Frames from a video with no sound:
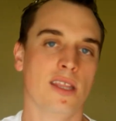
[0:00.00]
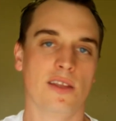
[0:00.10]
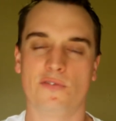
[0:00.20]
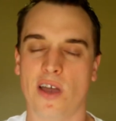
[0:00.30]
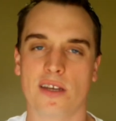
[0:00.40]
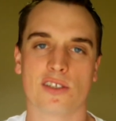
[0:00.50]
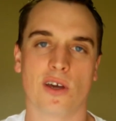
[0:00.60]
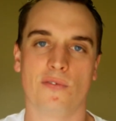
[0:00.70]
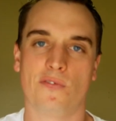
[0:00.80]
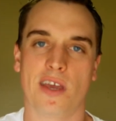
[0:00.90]
then find us
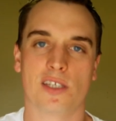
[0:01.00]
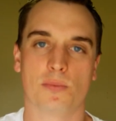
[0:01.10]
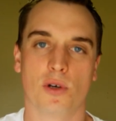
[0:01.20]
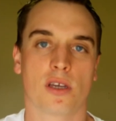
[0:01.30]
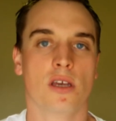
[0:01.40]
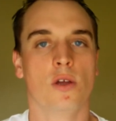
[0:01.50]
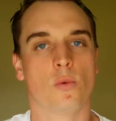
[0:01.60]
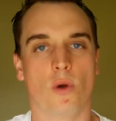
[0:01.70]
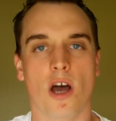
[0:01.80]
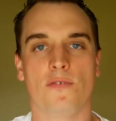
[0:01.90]
on Facebook,
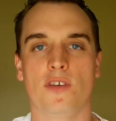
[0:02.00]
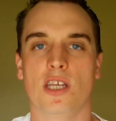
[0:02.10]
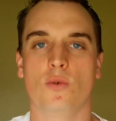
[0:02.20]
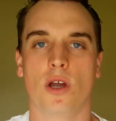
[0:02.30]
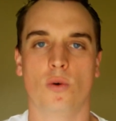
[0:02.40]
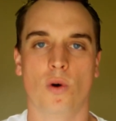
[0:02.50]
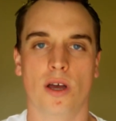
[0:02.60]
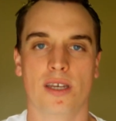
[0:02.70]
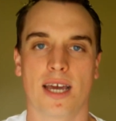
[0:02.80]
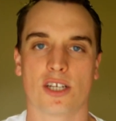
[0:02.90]
Raw Feeding
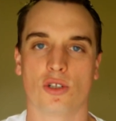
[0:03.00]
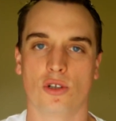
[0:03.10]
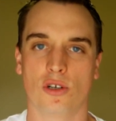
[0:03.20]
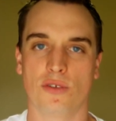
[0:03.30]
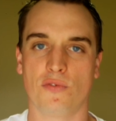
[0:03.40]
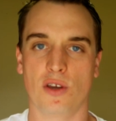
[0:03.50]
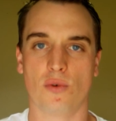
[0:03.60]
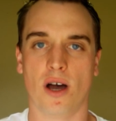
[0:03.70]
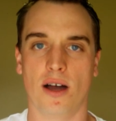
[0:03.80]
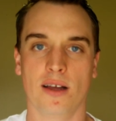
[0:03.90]
101-Learn to Feed
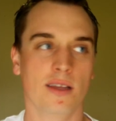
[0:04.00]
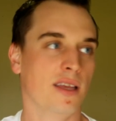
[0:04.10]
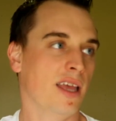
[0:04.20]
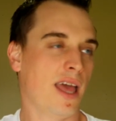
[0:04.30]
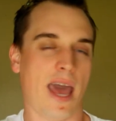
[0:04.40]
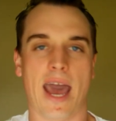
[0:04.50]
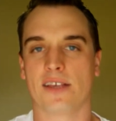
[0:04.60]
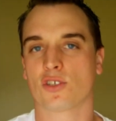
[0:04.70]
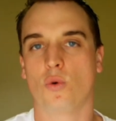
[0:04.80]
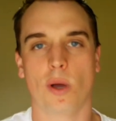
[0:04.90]
Raw.
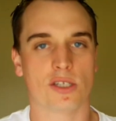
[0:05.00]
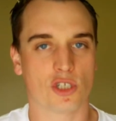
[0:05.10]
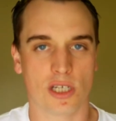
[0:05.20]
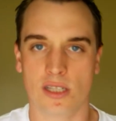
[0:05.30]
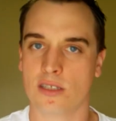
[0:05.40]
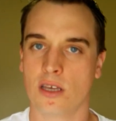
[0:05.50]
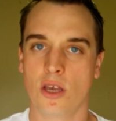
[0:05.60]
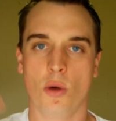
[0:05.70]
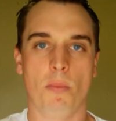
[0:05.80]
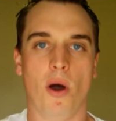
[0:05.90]
ask questions,
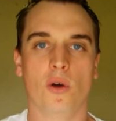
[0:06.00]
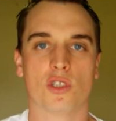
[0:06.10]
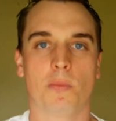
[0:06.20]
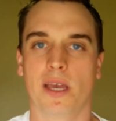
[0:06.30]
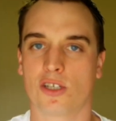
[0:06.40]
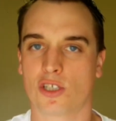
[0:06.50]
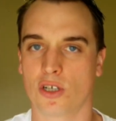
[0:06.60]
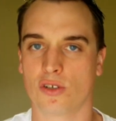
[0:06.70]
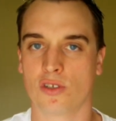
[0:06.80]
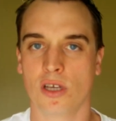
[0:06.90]
post
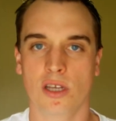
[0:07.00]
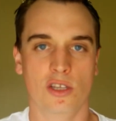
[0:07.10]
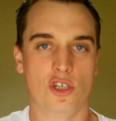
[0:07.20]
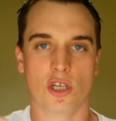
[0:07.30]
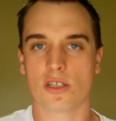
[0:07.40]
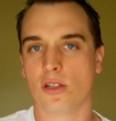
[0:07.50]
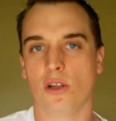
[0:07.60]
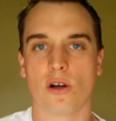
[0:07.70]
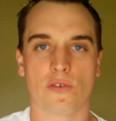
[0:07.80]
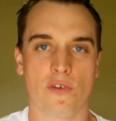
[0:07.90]
pictures, just
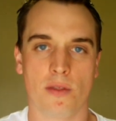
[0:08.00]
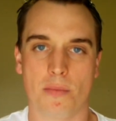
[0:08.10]
lurk from the